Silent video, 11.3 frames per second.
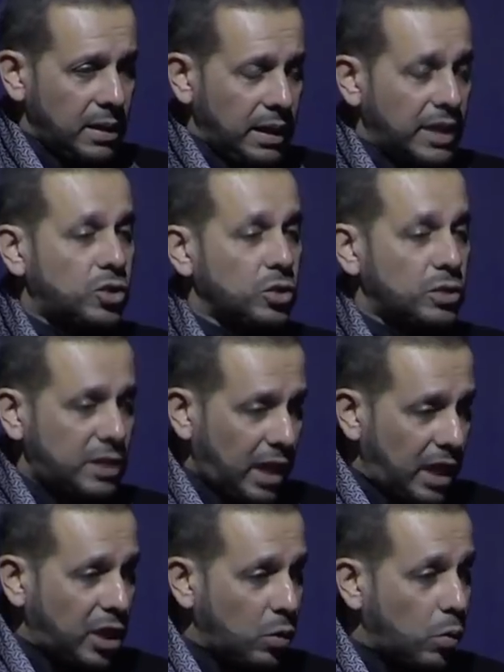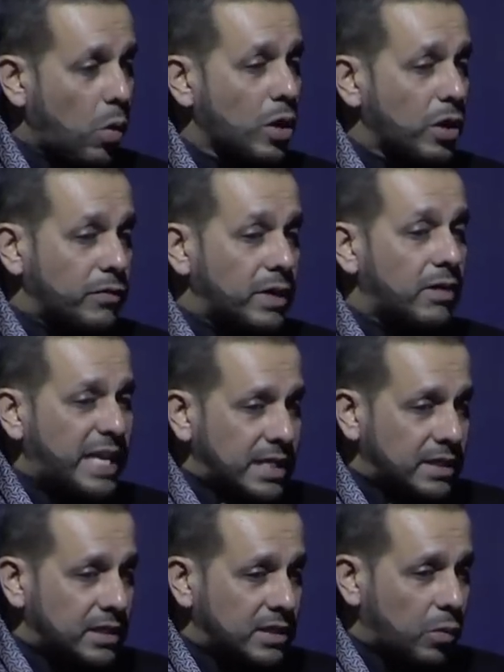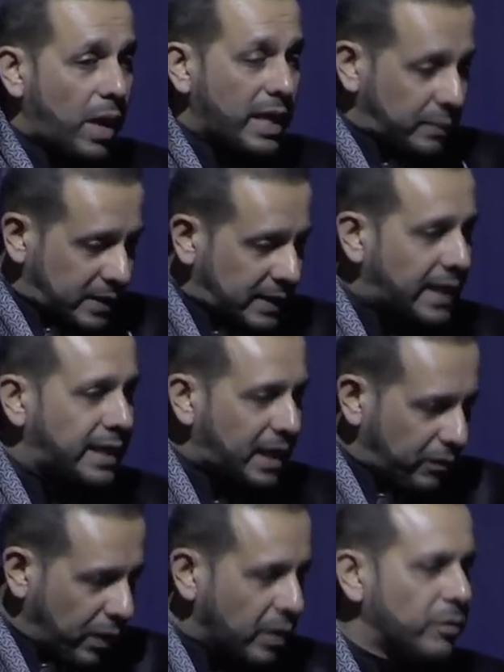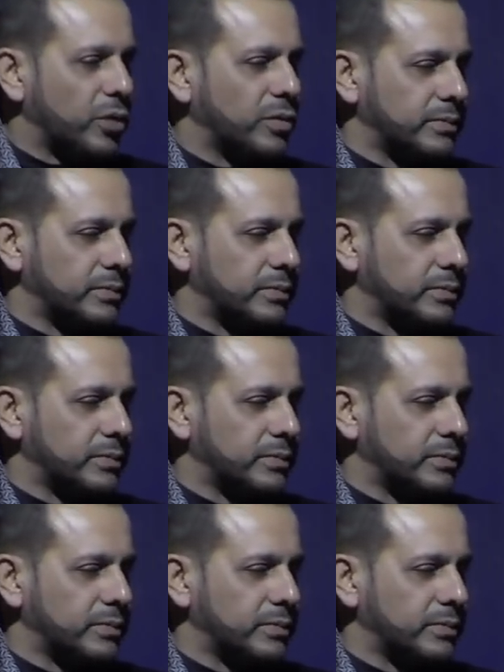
is to tell you one of the reasons why I'm standing in front of you.